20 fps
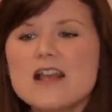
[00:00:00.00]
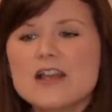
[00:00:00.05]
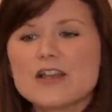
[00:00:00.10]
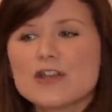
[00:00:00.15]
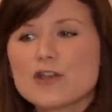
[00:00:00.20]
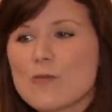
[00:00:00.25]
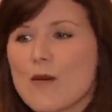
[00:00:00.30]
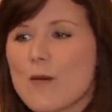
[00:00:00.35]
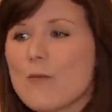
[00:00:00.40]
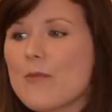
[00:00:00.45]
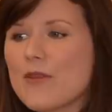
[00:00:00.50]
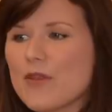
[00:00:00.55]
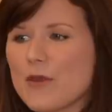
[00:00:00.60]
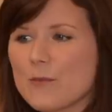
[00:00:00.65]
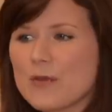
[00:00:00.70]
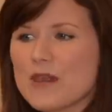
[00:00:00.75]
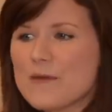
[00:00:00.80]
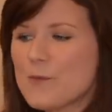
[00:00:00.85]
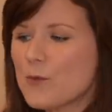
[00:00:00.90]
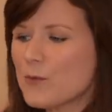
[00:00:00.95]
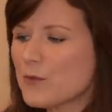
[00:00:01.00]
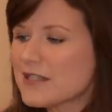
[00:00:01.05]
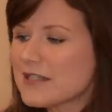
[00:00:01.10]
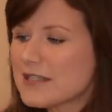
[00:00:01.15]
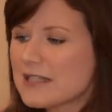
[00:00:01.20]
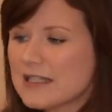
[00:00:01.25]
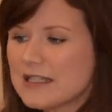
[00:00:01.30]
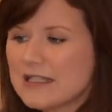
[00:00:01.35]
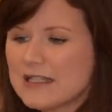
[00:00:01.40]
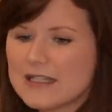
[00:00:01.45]
You remember that people were
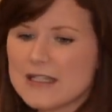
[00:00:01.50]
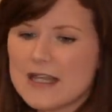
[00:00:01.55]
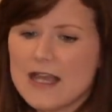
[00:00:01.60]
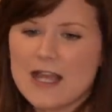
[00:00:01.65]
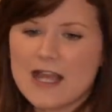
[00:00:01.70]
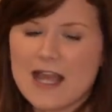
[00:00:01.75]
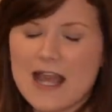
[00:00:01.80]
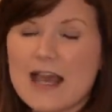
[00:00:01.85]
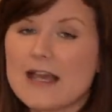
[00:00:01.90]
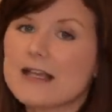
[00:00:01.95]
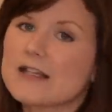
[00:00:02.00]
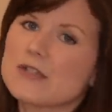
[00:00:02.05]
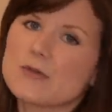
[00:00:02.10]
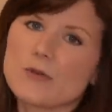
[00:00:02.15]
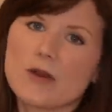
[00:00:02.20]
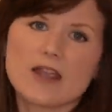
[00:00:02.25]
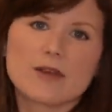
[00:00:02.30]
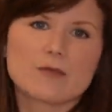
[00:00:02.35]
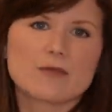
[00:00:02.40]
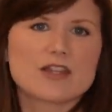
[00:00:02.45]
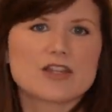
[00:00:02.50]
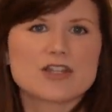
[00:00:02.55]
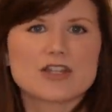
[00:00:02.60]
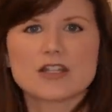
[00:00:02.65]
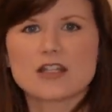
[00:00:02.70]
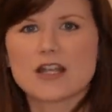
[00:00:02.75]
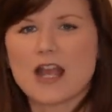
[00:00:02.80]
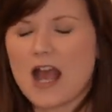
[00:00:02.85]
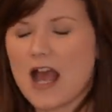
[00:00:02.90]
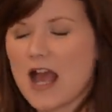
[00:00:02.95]
seeing X-ray
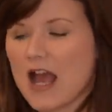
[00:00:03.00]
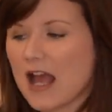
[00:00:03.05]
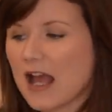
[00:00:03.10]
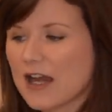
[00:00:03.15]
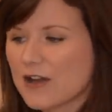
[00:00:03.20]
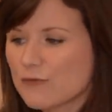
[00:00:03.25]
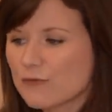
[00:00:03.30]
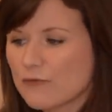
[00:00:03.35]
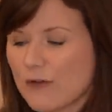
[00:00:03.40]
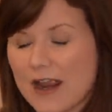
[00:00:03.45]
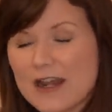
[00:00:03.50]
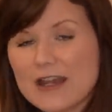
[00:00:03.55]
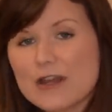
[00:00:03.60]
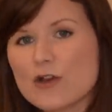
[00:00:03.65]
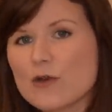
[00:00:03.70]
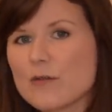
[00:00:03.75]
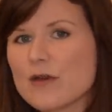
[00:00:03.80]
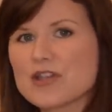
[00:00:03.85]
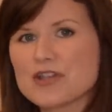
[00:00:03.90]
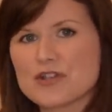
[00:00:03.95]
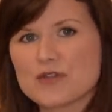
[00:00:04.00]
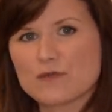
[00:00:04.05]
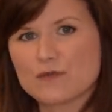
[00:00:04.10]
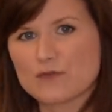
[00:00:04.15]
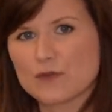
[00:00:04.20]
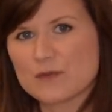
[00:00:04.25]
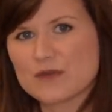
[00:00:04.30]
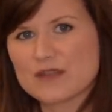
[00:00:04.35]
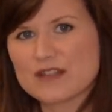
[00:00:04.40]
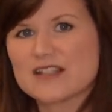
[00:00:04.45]
emission and radio emission
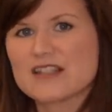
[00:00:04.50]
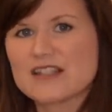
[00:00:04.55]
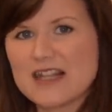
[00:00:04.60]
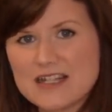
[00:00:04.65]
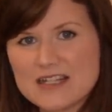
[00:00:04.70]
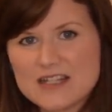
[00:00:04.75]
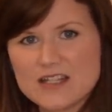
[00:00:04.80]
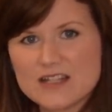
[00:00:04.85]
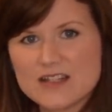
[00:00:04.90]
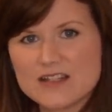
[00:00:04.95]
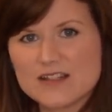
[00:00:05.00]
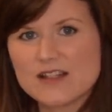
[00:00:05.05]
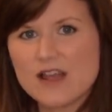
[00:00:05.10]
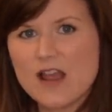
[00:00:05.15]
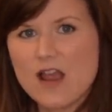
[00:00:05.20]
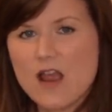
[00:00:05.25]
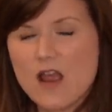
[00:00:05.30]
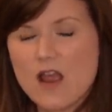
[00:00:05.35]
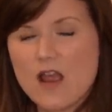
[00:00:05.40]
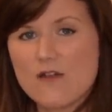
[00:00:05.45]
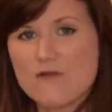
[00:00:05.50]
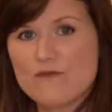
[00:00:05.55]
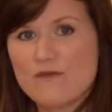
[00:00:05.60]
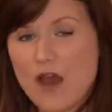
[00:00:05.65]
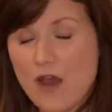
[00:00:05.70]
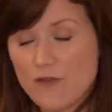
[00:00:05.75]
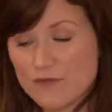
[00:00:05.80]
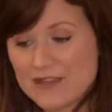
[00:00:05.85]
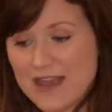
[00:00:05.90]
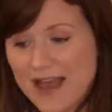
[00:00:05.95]
from the centers
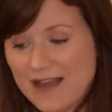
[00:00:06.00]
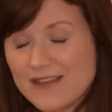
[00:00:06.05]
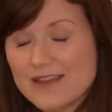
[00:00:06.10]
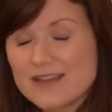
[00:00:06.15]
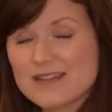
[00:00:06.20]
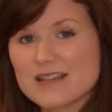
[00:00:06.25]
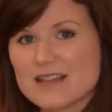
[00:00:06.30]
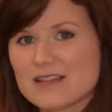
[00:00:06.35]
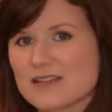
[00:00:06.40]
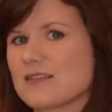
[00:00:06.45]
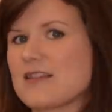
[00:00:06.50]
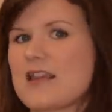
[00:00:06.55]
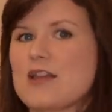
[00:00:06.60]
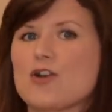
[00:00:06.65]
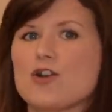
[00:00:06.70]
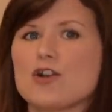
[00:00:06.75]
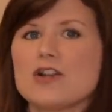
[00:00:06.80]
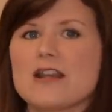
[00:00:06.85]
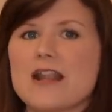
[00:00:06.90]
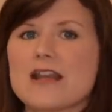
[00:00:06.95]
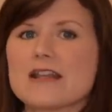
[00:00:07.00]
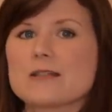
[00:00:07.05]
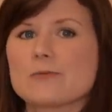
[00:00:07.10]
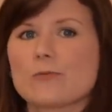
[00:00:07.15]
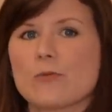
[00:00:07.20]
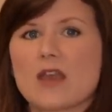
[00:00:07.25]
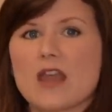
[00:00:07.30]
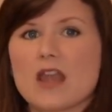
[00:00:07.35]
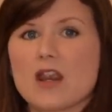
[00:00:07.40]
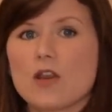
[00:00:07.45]
of galaxies, and they couldn't
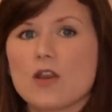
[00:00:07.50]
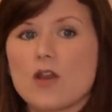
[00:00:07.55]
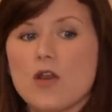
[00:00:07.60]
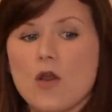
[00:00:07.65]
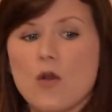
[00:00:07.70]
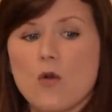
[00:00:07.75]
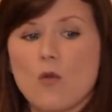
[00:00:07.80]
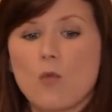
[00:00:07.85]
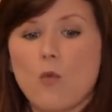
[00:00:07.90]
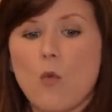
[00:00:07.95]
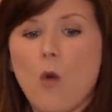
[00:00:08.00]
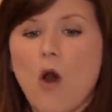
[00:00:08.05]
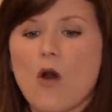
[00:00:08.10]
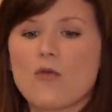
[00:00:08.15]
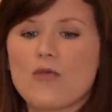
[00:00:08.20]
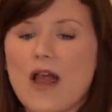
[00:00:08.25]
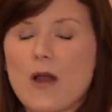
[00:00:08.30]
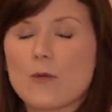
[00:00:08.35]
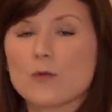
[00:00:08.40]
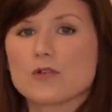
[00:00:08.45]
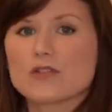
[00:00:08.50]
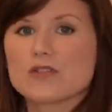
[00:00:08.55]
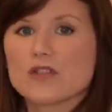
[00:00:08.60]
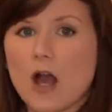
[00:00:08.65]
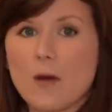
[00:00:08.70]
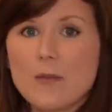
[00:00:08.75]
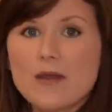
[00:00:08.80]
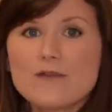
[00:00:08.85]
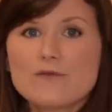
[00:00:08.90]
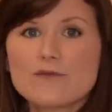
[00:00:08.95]
explain what that was
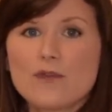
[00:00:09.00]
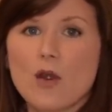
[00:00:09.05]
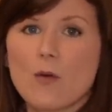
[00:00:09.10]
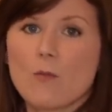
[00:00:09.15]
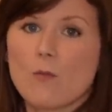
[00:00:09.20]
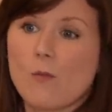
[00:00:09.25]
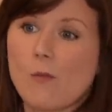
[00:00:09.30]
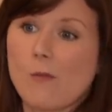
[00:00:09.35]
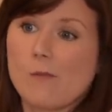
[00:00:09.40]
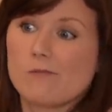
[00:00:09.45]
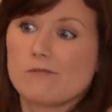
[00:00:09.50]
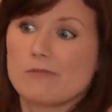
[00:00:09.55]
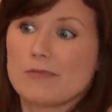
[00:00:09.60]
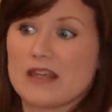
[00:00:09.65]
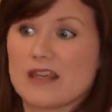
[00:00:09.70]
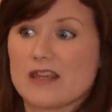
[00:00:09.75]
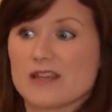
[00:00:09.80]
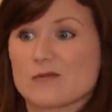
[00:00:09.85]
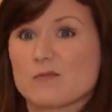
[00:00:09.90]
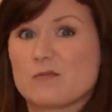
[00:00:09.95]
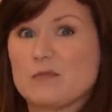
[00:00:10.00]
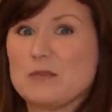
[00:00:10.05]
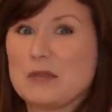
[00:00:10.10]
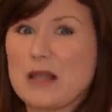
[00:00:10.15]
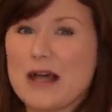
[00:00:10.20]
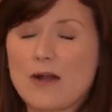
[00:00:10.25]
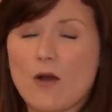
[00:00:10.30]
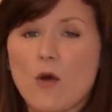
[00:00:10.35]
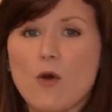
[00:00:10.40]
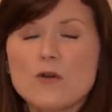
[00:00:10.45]
coming from because
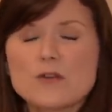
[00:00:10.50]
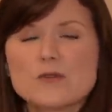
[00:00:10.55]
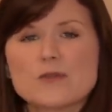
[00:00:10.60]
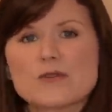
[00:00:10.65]
black holes